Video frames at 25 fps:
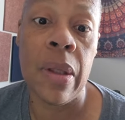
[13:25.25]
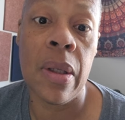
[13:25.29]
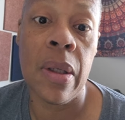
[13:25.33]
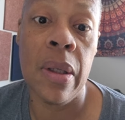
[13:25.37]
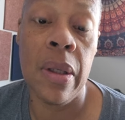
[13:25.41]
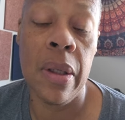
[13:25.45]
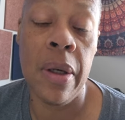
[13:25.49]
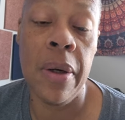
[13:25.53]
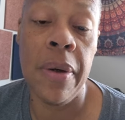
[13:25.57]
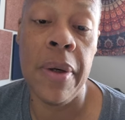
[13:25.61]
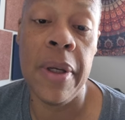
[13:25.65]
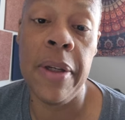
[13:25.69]

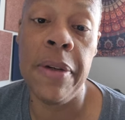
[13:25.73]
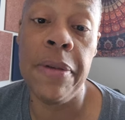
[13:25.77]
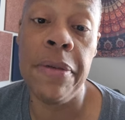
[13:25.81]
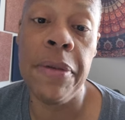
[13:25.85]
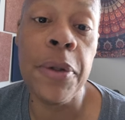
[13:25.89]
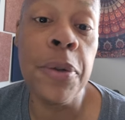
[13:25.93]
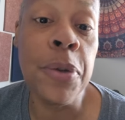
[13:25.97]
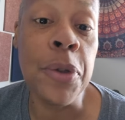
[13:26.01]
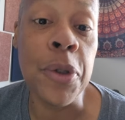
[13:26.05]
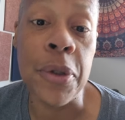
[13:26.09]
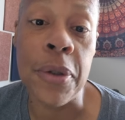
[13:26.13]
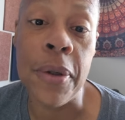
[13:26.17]
you know, in the
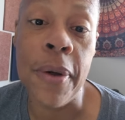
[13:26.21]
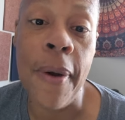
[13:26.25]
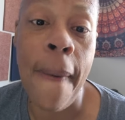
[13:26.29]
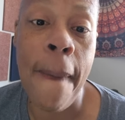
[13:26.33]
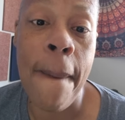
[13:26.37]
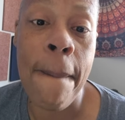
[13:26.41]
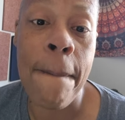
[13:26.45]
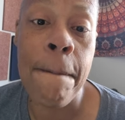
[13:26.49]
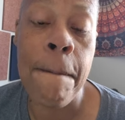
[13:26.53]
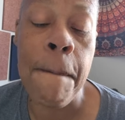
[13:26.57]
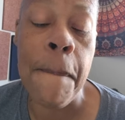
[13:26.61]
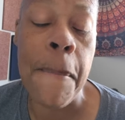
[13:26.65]
future.
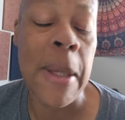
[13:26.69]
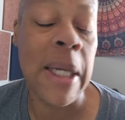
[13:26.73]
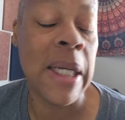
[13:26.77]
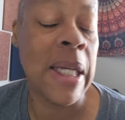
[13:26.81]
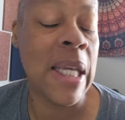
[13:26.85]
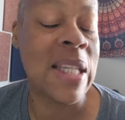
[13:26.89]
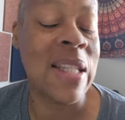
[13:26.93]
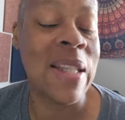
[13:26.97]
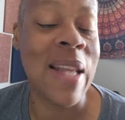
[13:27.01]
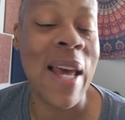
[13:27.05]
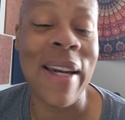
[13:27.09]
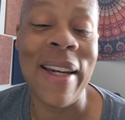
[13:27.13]
And
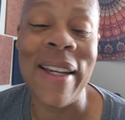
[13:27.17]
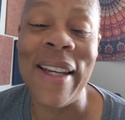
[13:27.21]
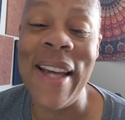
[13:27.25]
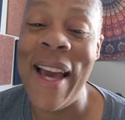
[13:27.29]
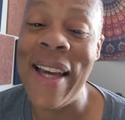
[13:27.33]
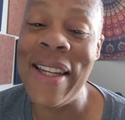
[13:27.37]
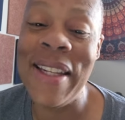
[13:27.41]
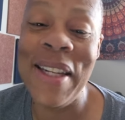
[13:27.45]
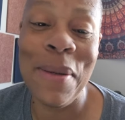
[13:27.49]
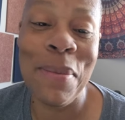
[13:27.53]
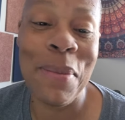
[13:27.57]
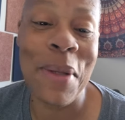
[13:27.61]
that's not a
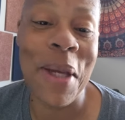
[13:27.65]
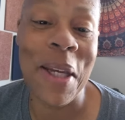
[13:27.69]
goddamn